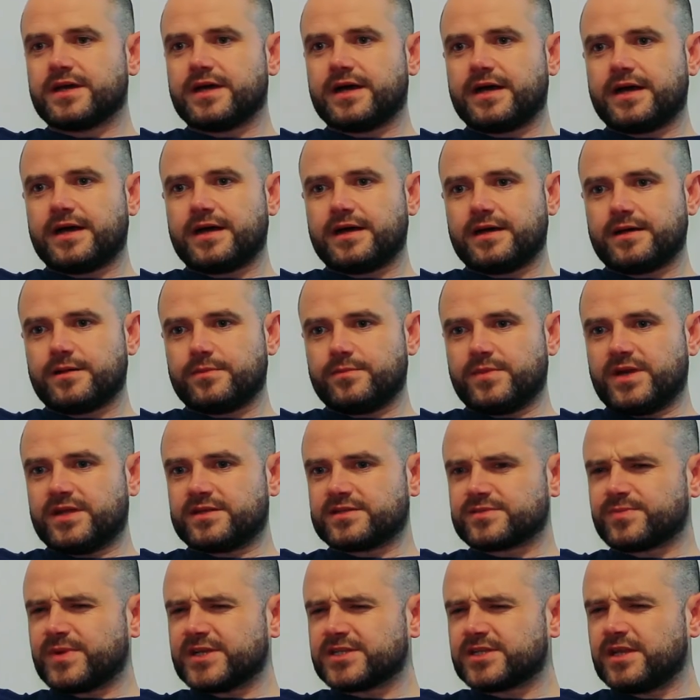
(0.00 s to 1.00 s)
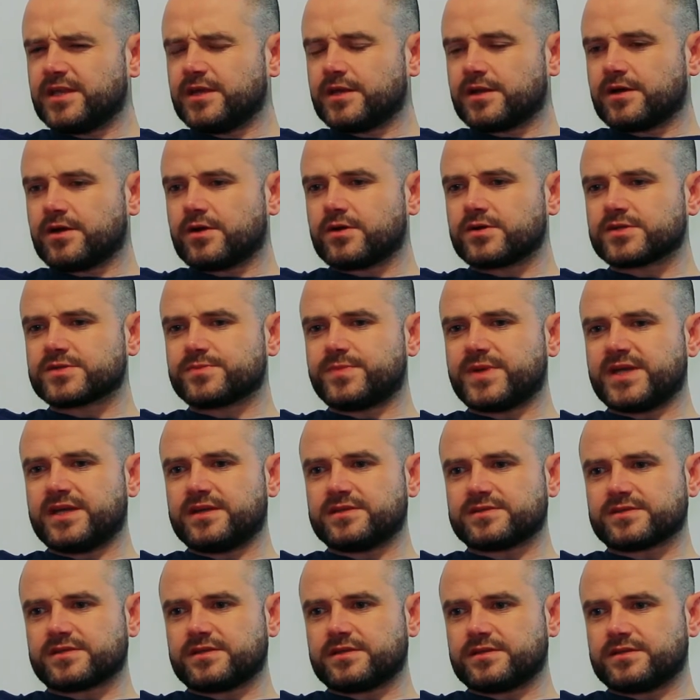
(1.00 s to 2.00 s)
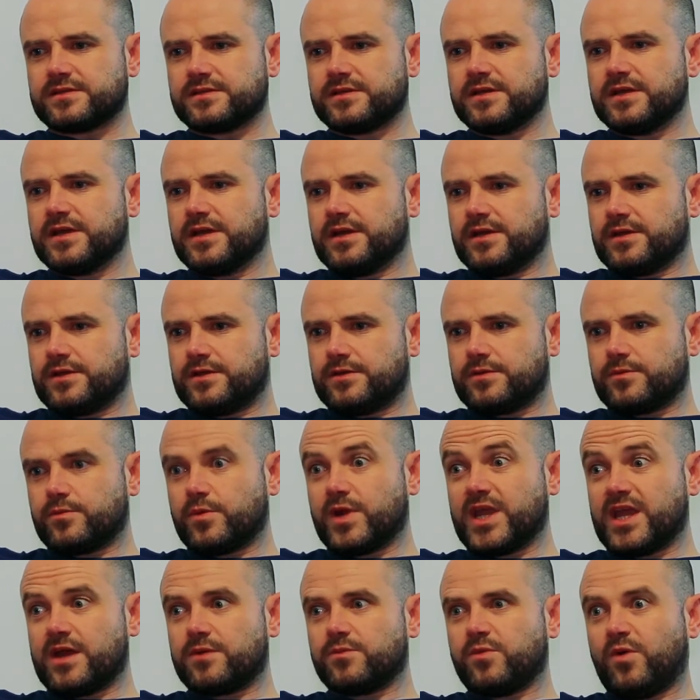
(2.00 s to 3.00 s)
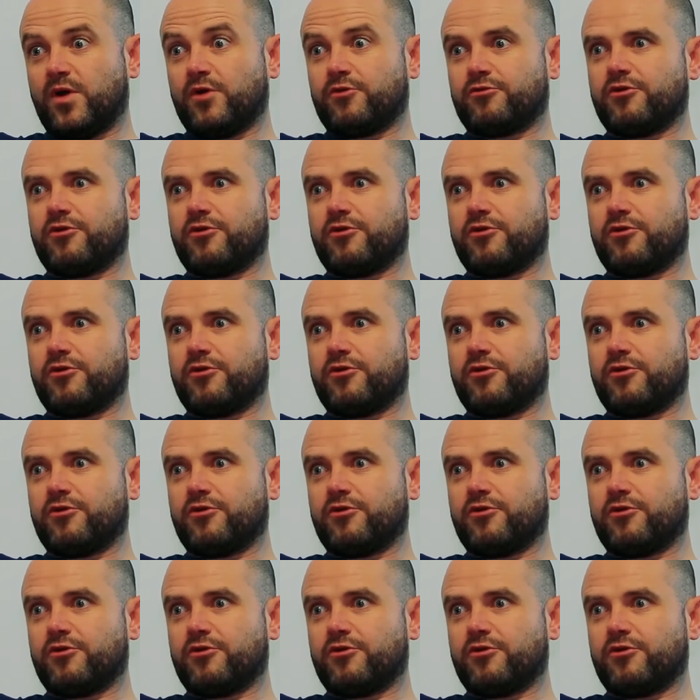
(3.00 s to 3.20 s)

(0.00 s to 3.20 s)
Um, and especially in our space, the, you know, we, we're